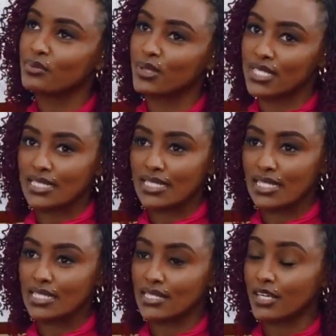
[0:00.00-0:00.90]
important
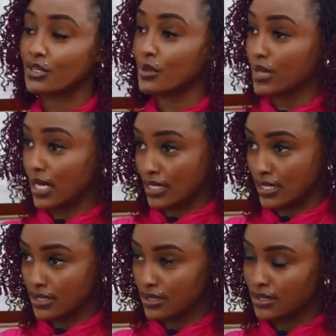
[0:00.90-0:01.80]
thing is I grew up
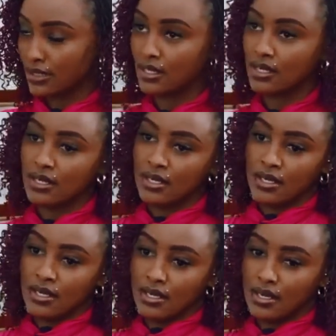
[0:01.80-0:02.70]
Catholic.
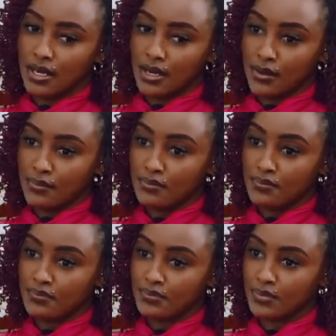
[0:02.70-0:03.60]

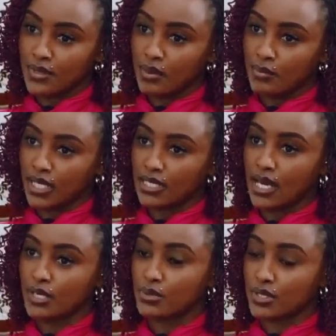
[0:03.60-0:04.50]
My
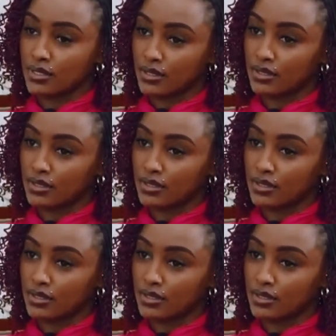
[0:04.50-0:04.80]
dad was